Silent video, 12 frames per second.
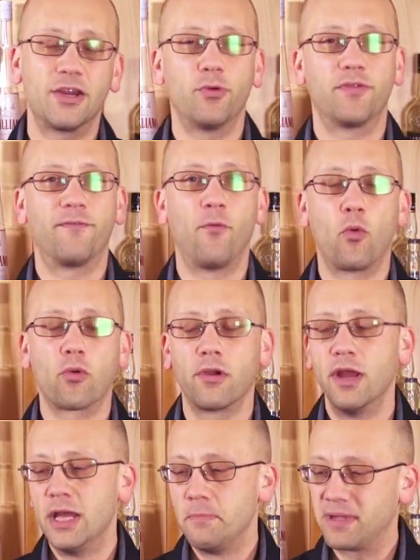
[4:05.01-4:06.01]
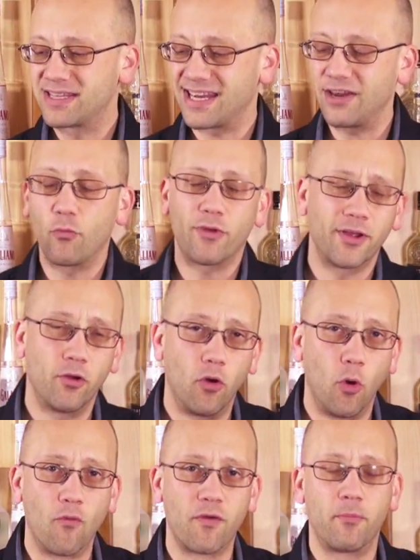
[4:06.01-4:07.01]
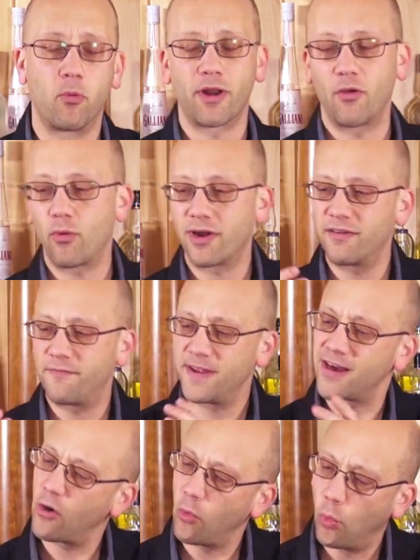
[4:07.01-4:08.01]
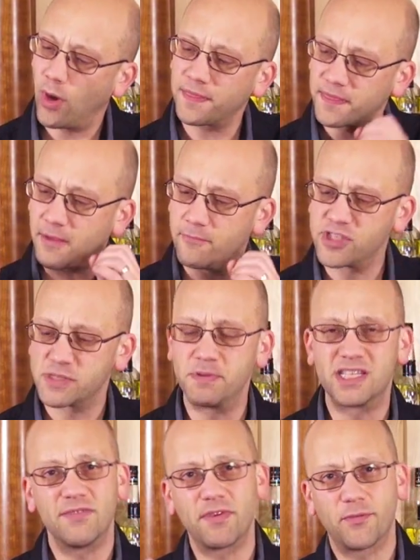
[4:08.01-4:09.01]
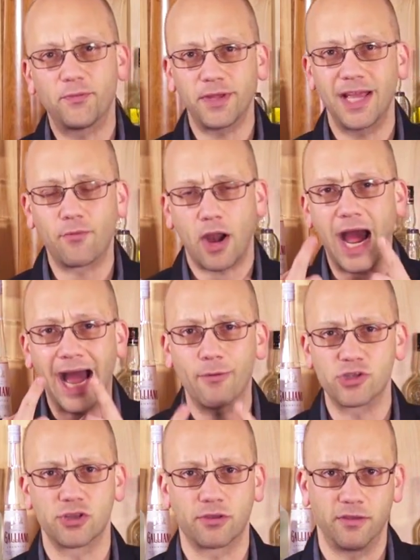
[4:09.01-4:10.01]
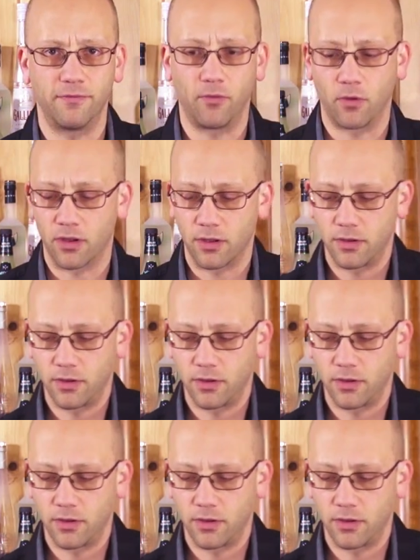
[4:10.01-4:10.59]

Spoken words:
it with 4 because I didn't want to go overboard. I wanted to figure out what the specific flavor I was looking for.